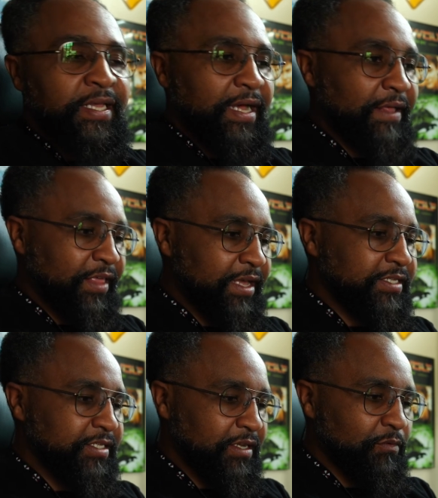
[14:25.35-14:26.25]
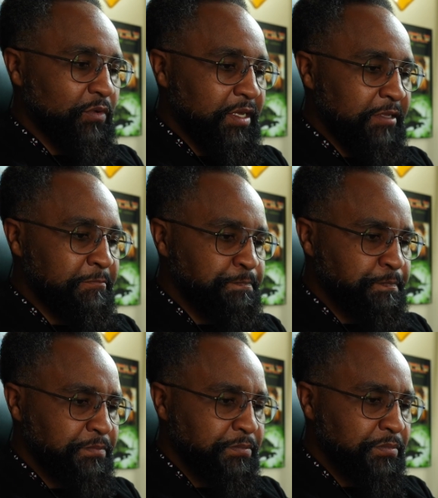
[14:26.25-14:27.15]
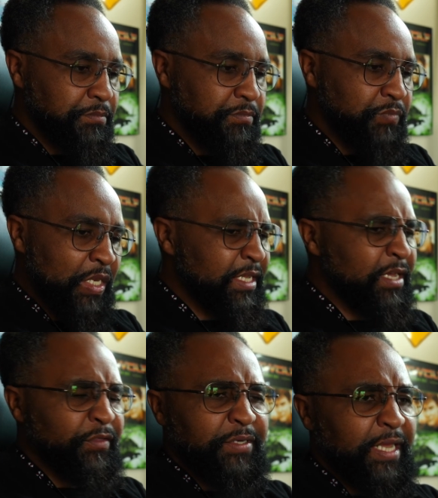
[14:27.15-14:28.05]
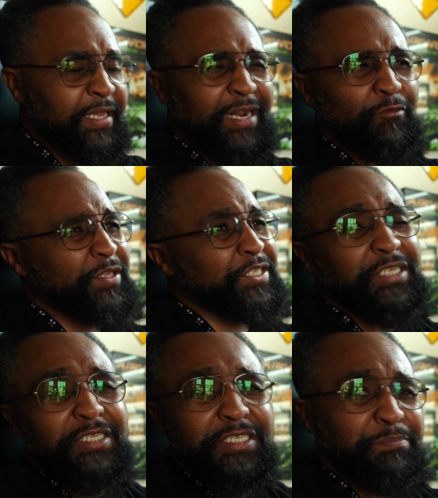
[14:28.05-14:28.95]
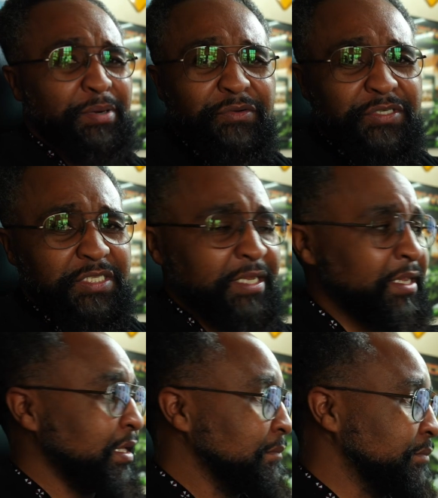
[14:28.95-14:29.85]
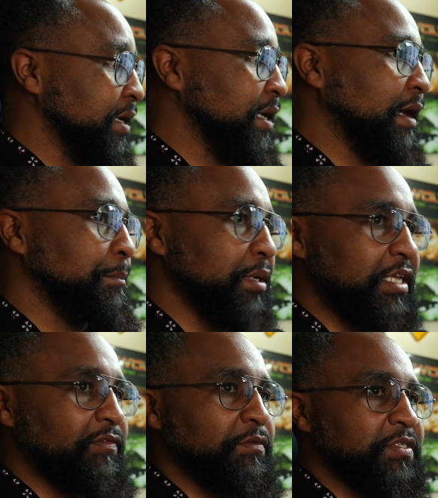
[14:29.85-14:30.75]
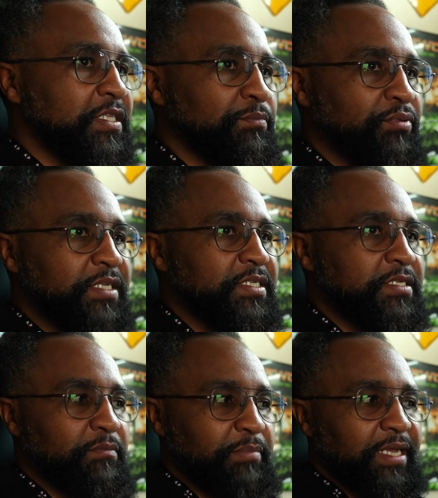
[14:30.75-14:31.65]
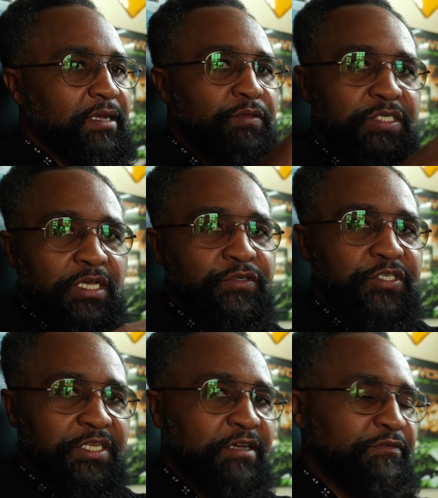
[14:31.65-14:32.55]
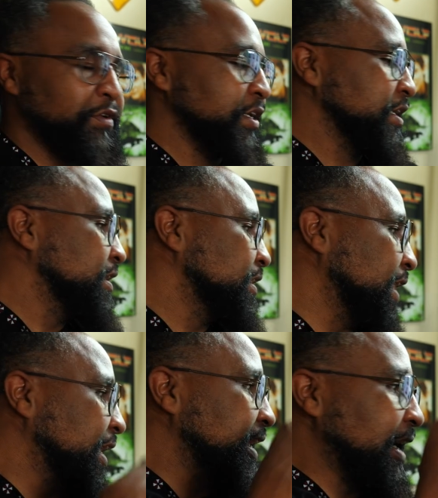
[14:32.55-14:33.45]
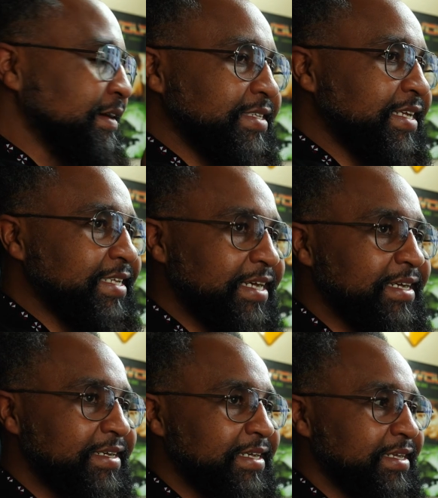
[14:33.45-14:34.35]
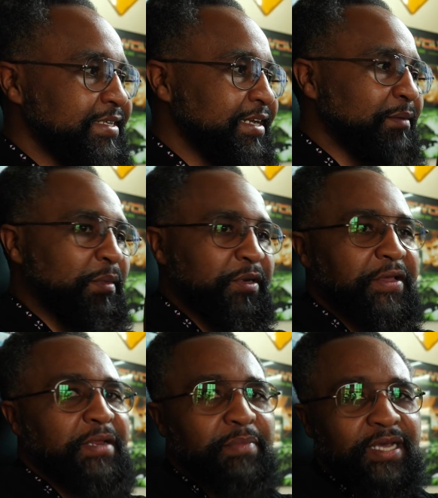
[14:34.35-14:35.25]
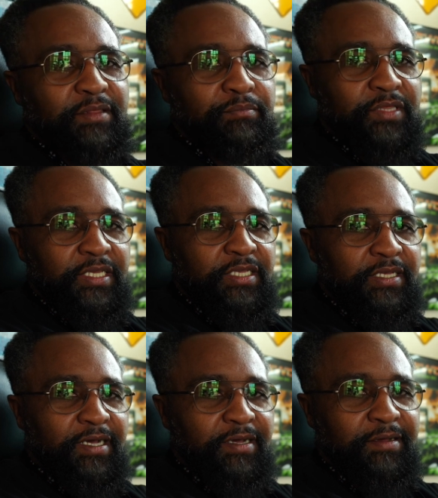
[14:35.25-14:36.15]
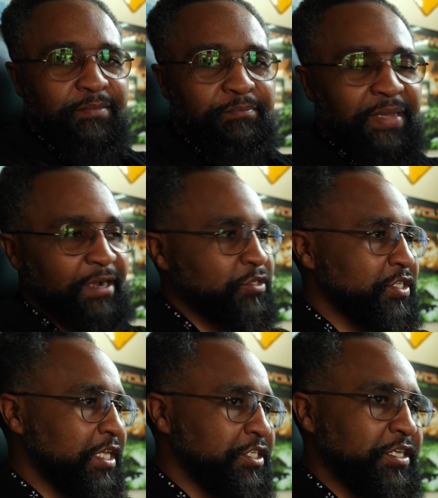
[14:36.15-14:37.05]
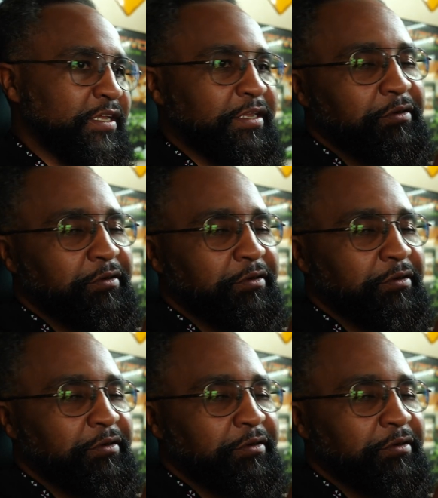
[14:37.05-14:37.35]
I think I saw one the other day and I really should have just purchased it, but I believe I was in the process of buying all this other stuff that I was like, nah, I'm gonna go ahead and buy the power station